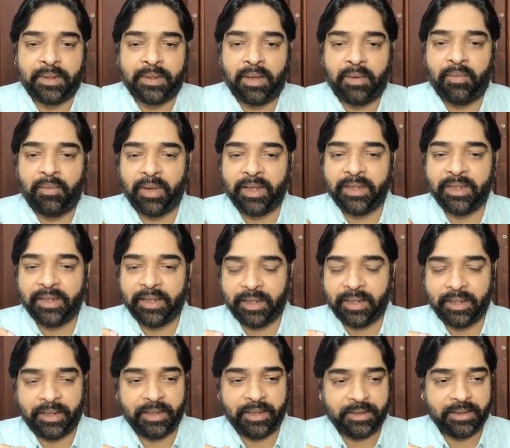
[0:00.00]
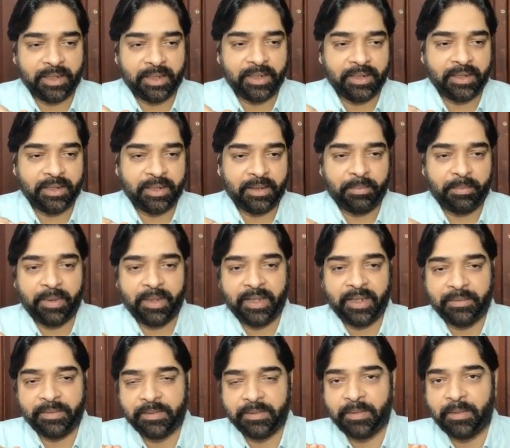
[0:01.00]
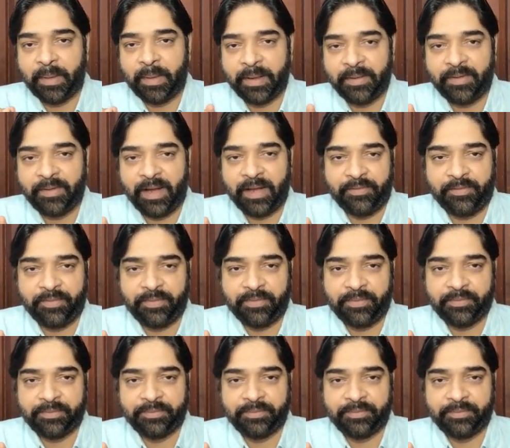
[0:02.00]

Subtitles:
What is the condition number divisible by 5?